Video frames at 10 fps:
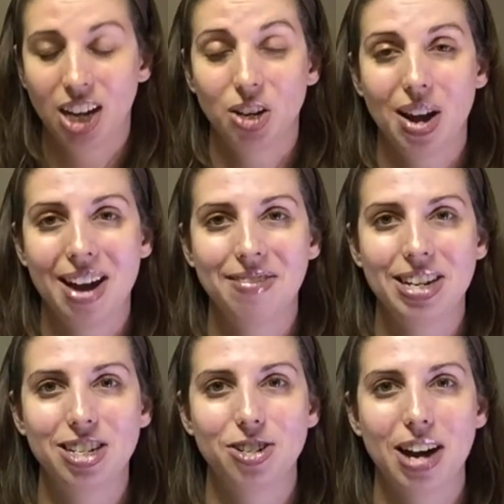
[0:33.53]
You
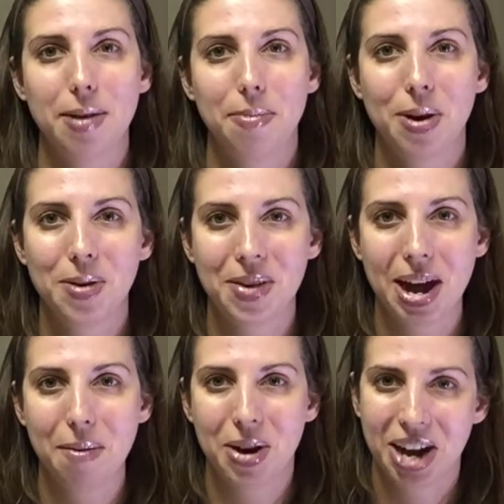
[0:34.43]
haven't tried a
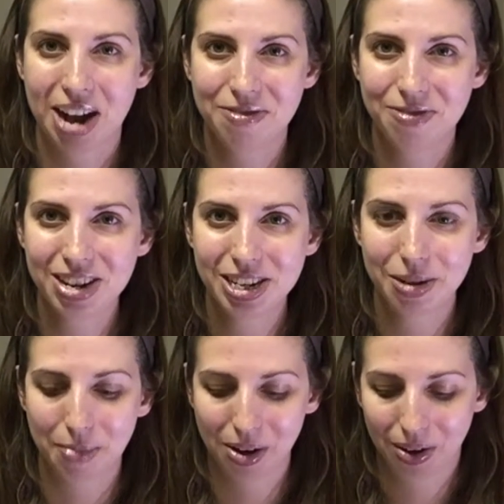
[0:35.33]
program or you haven't
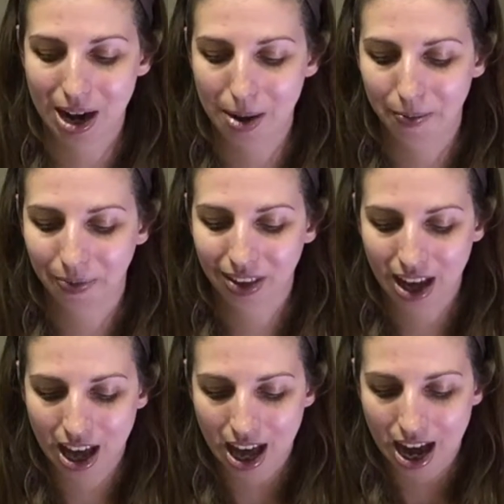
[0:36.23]
finished a program.
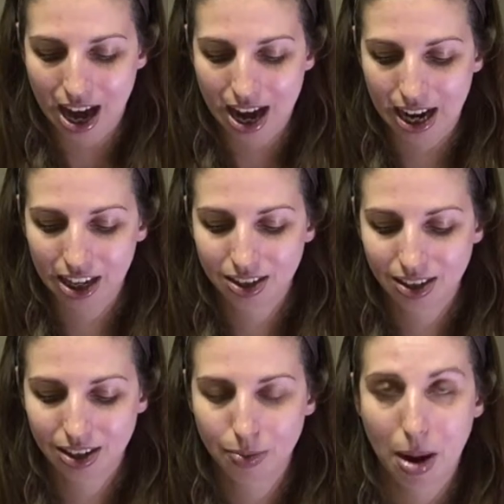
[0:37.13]

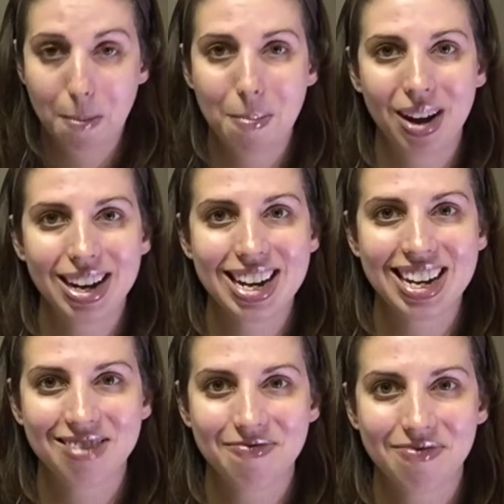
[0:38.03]
Concerns about
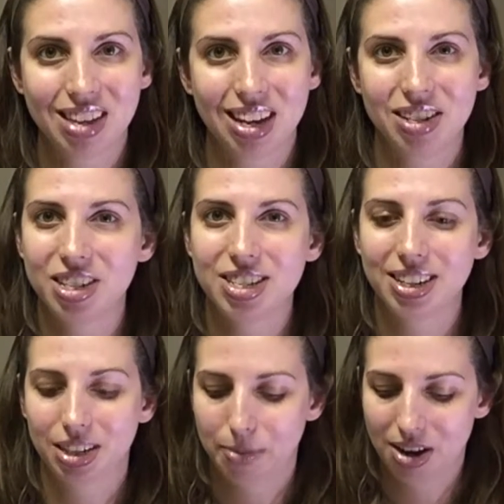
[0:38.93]
marketing,
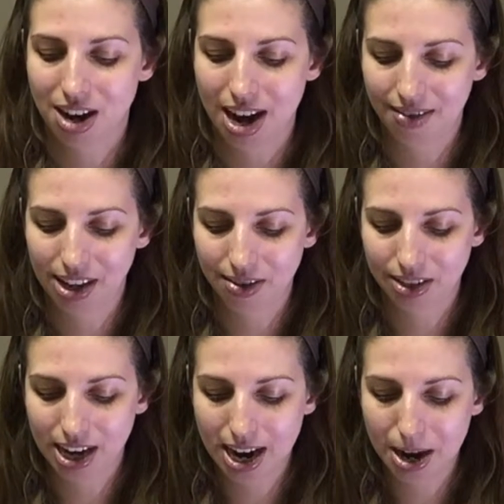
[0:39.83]
concerns about not having enough
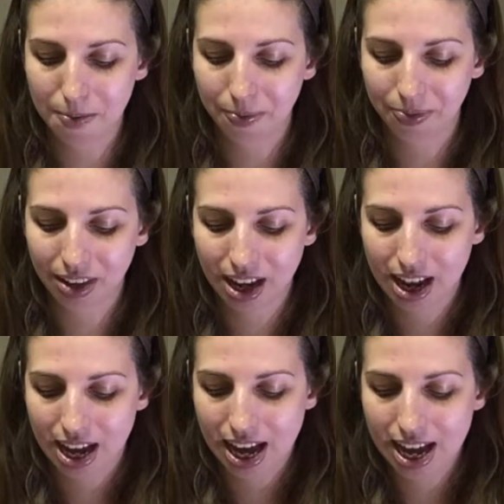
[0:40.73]
time,
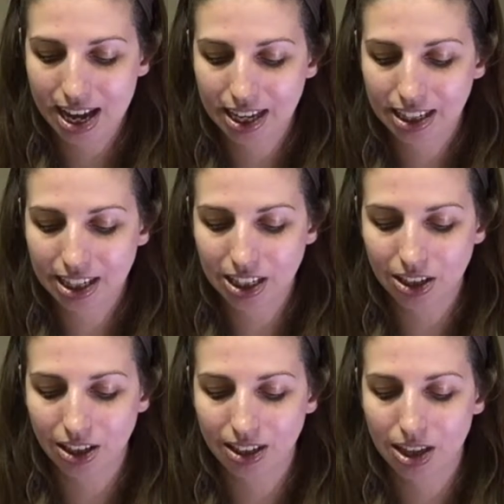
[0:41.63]
and
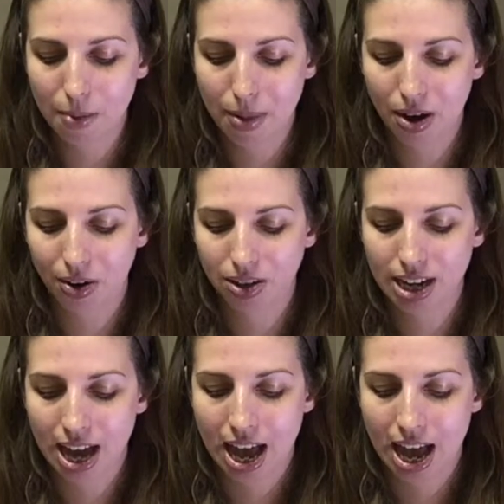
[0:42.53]
concerns about